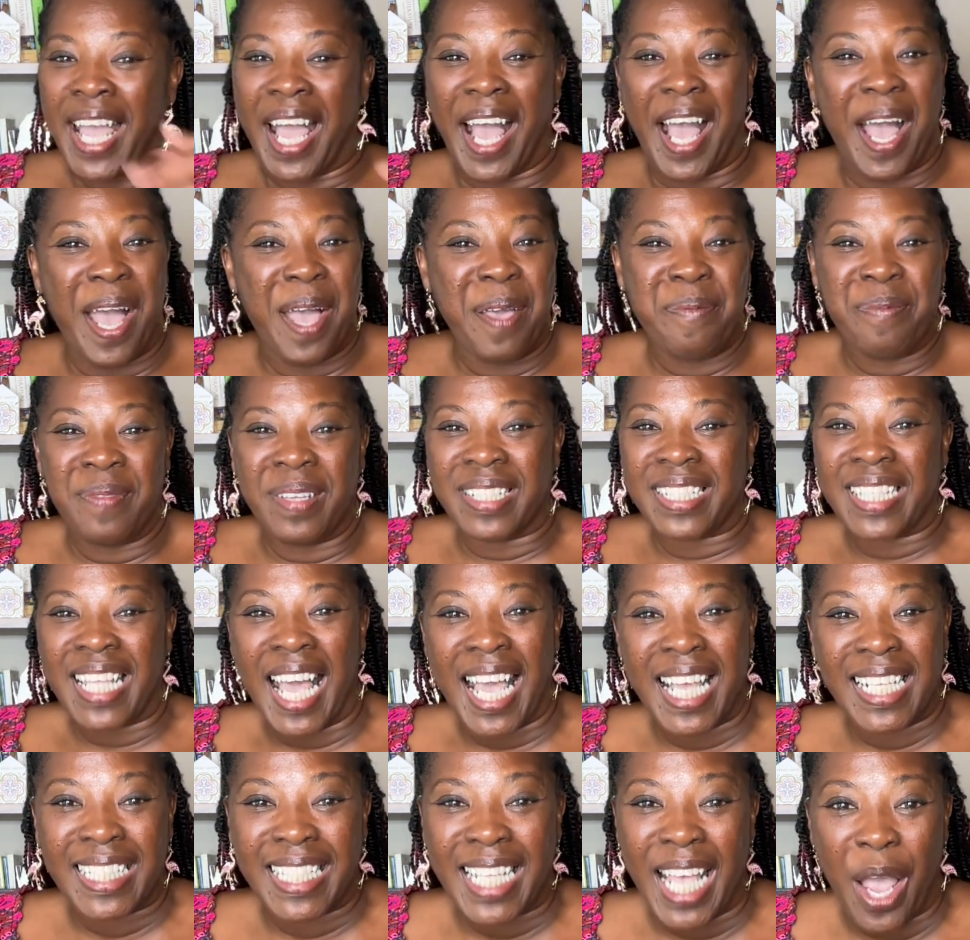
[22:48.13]
I'm Miss
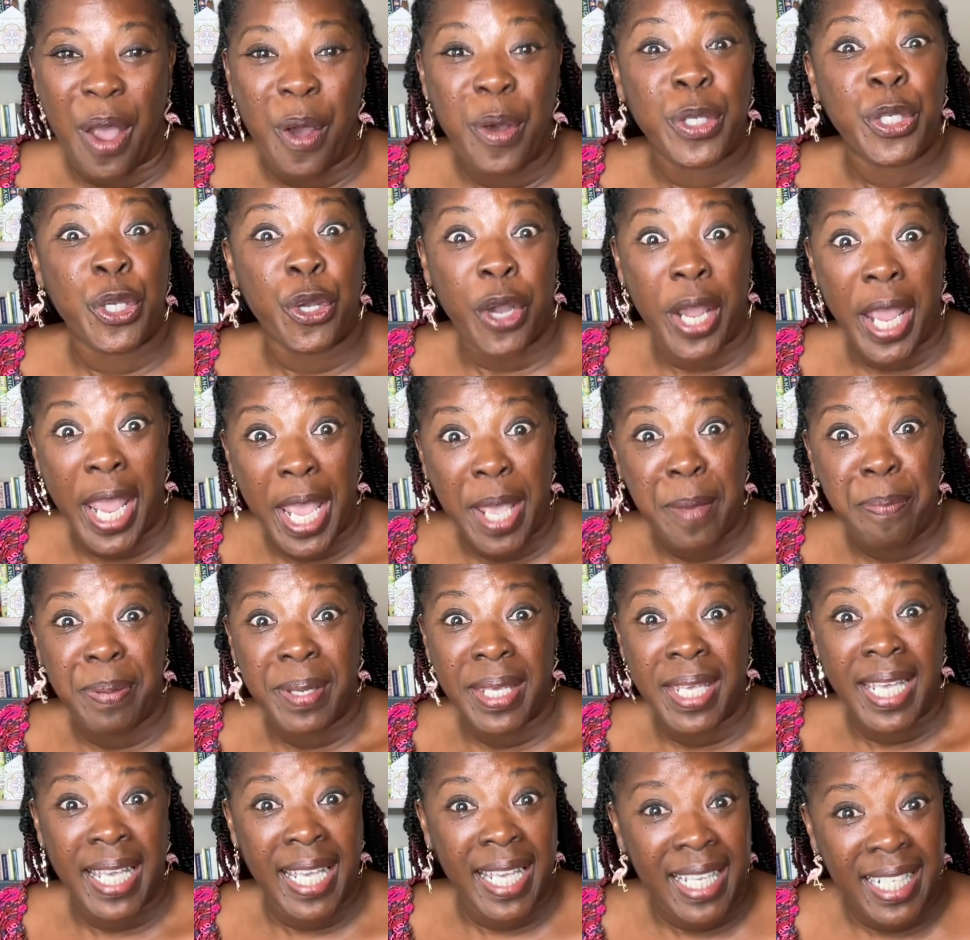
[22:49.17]
Hightower, your AP
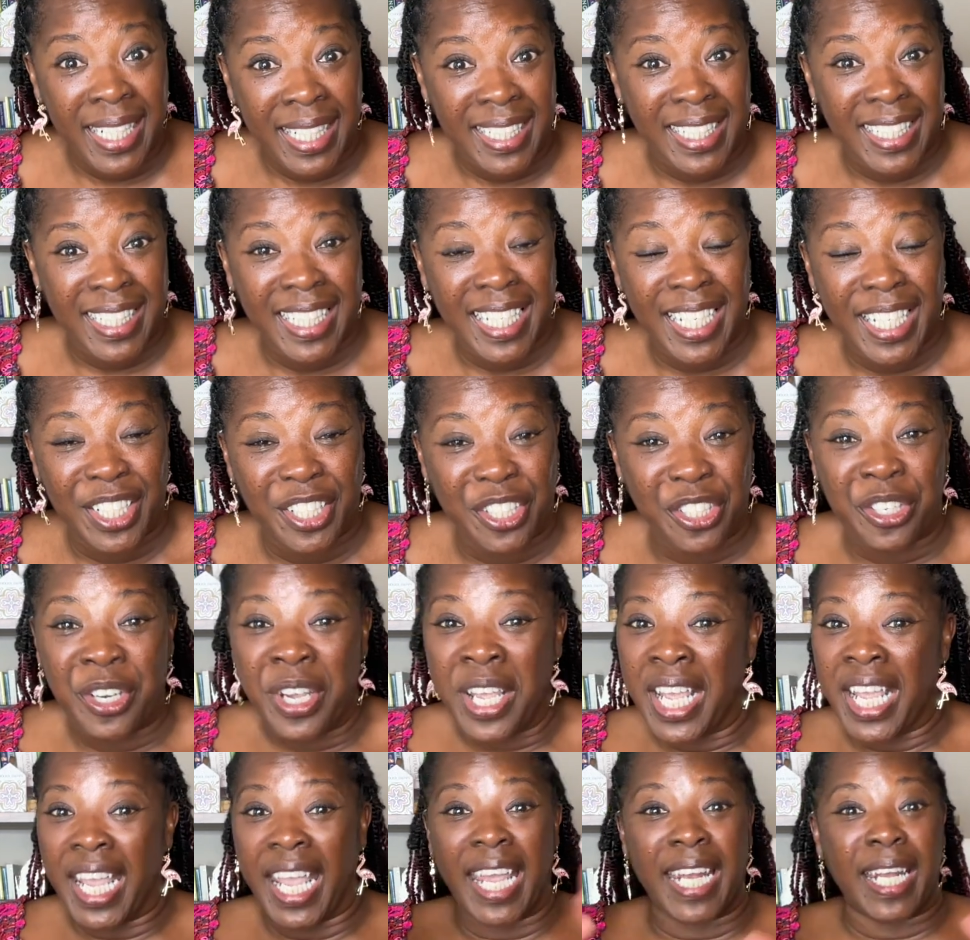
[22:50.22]
English teacher,
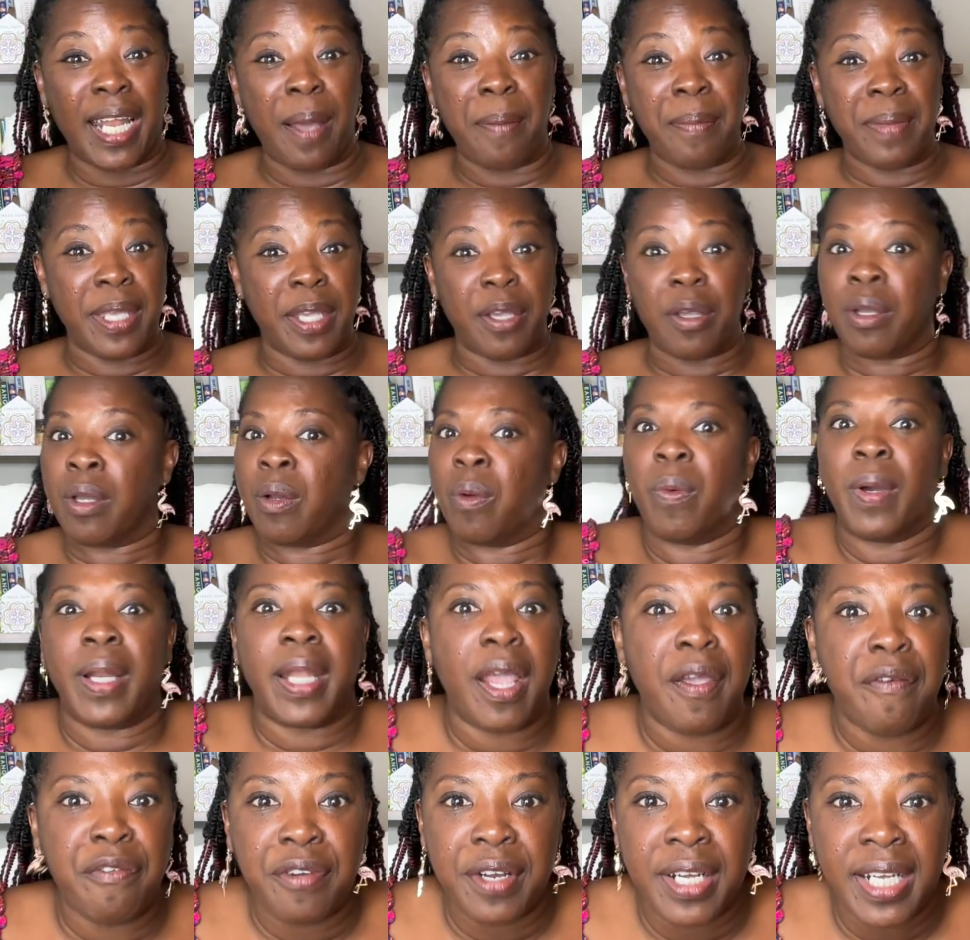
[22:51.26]
and I'm here,
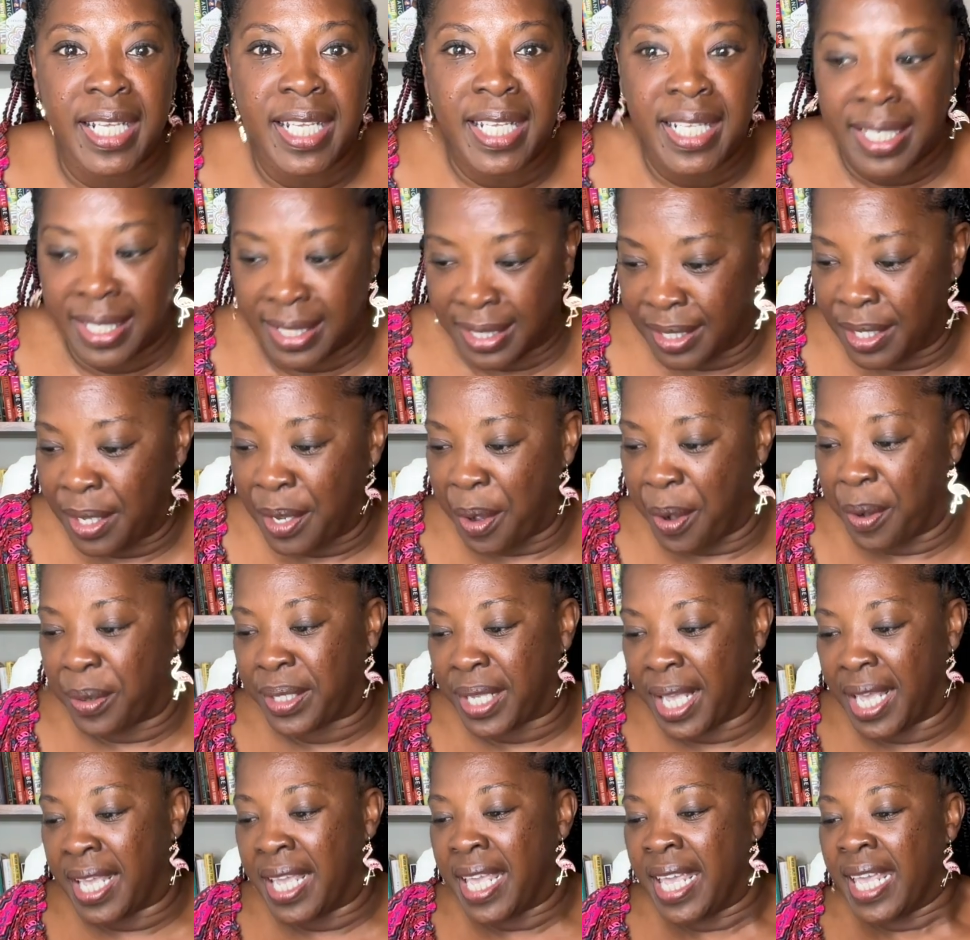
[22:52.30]
whatever it is,
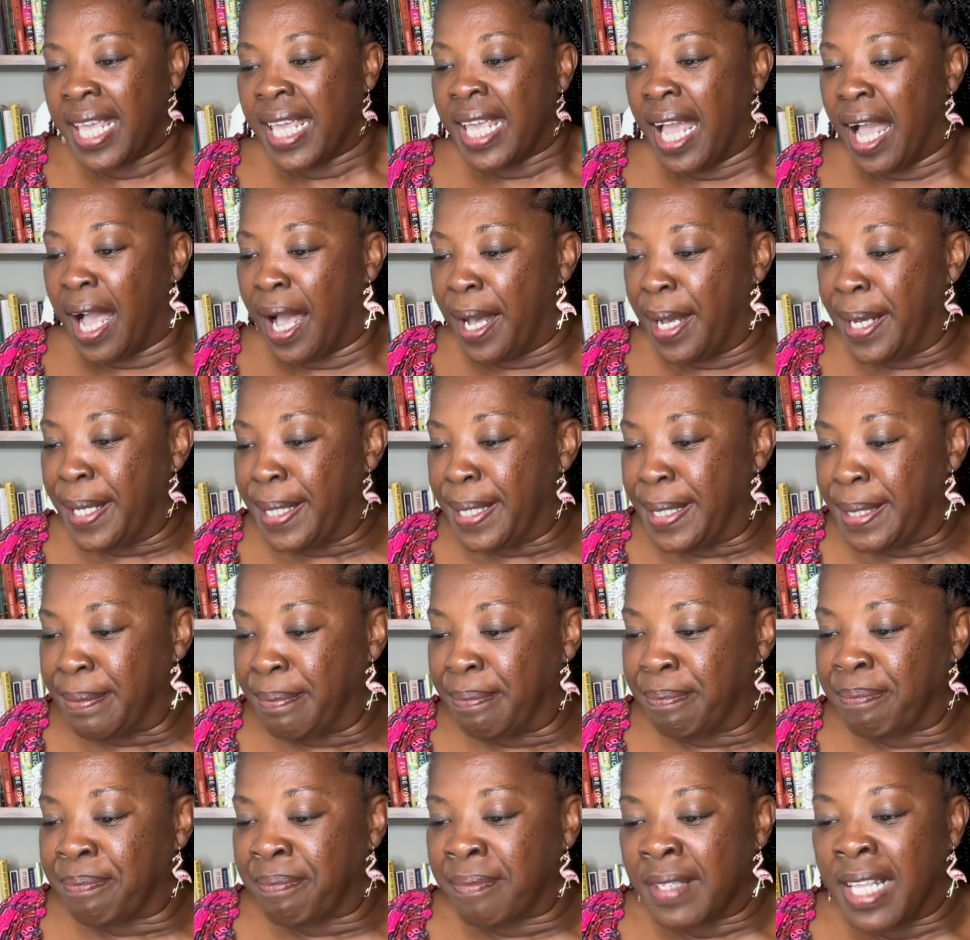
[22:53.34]
okay?
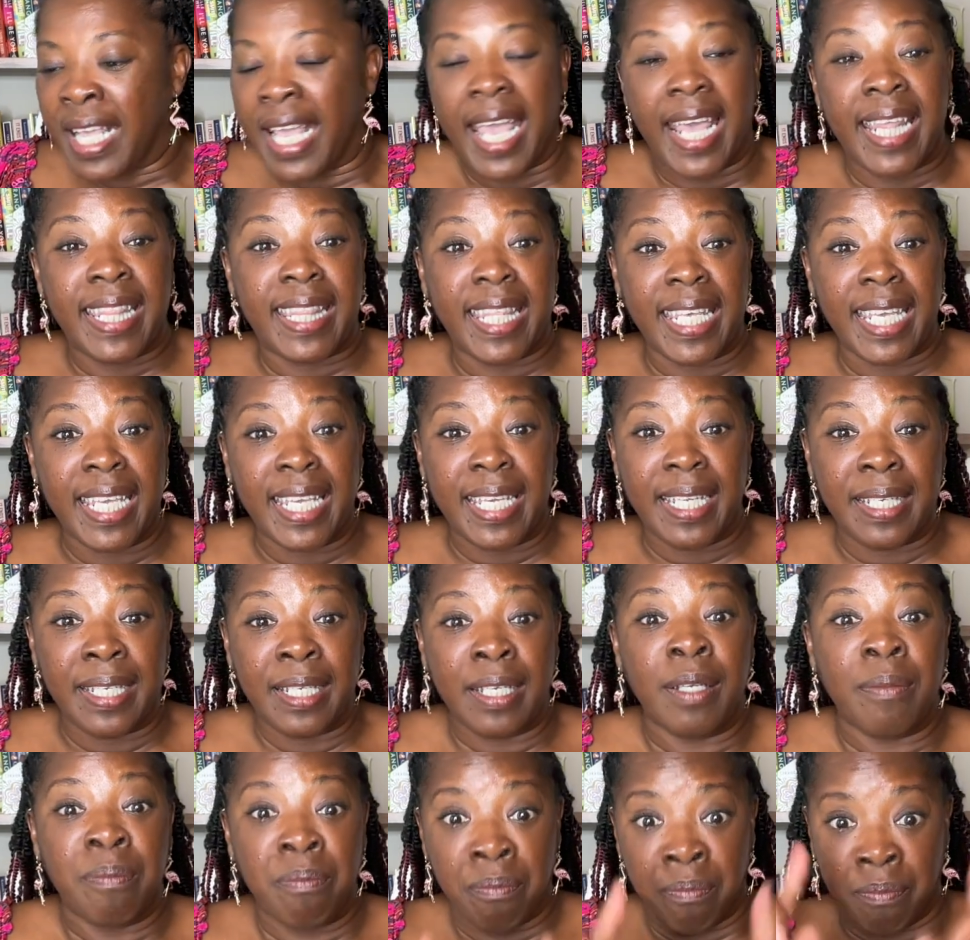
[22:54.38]
And then,
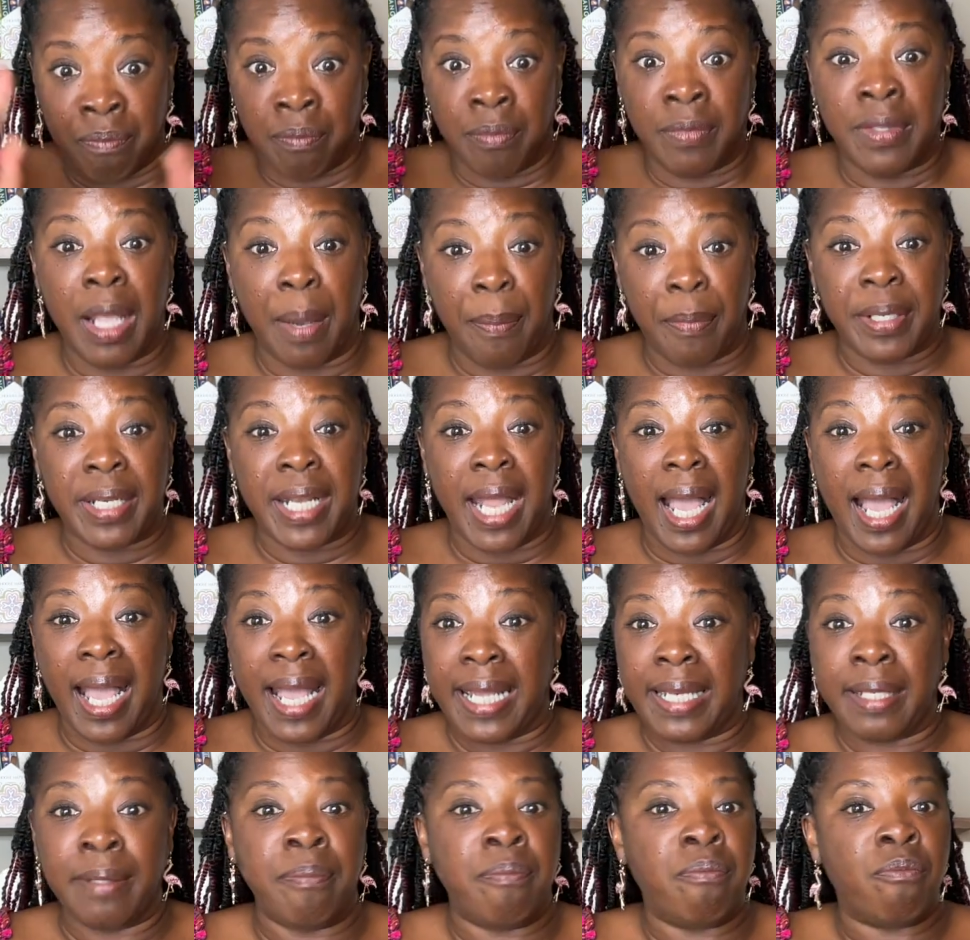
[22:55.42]
number
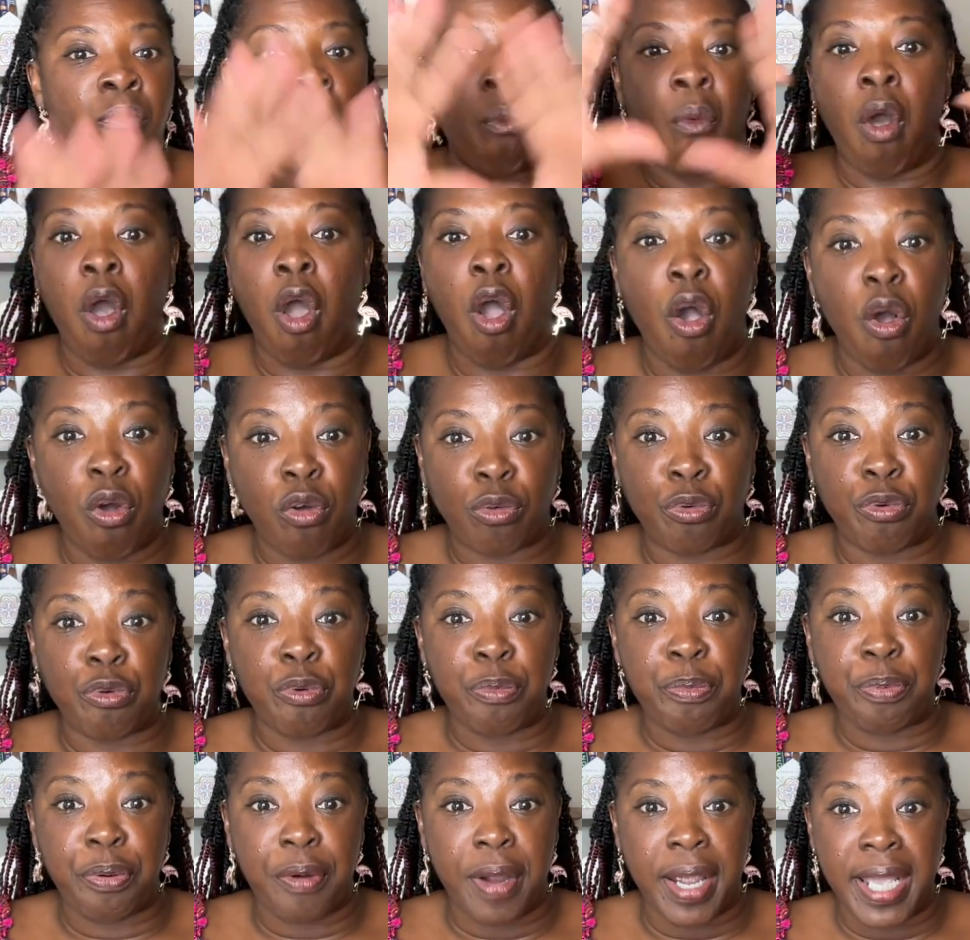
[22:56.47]
9, whole
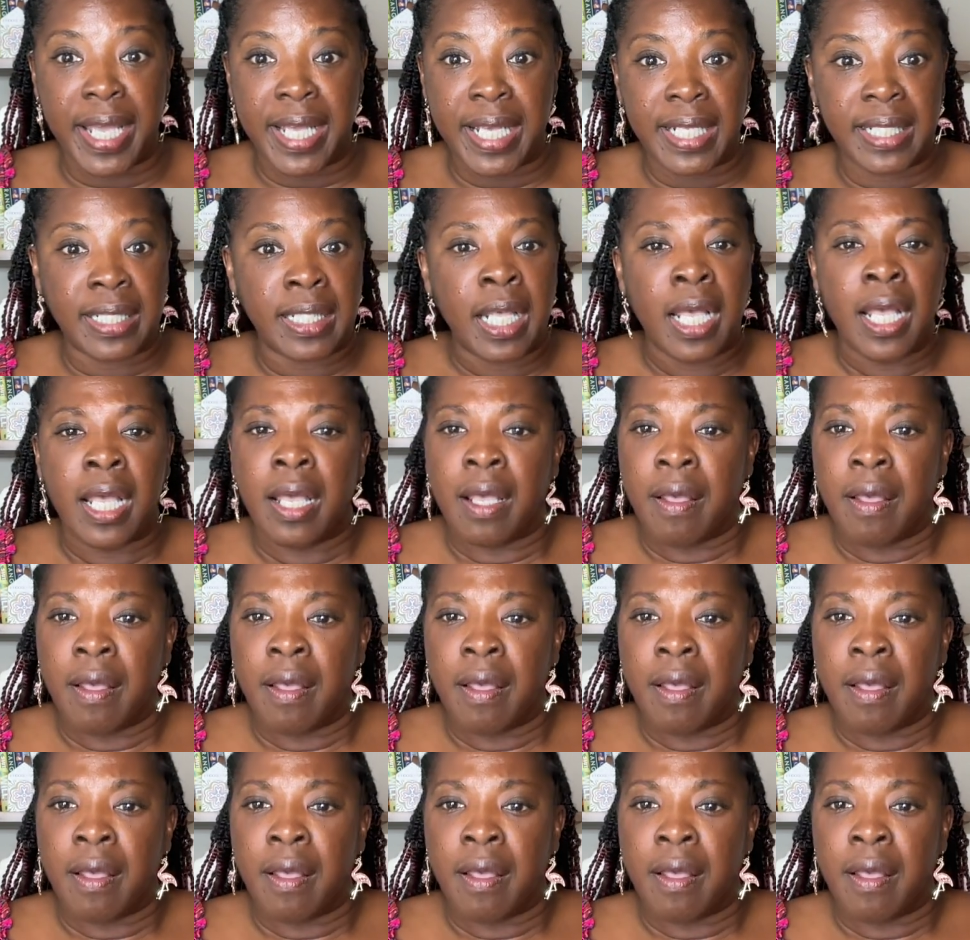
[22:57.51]
group praise.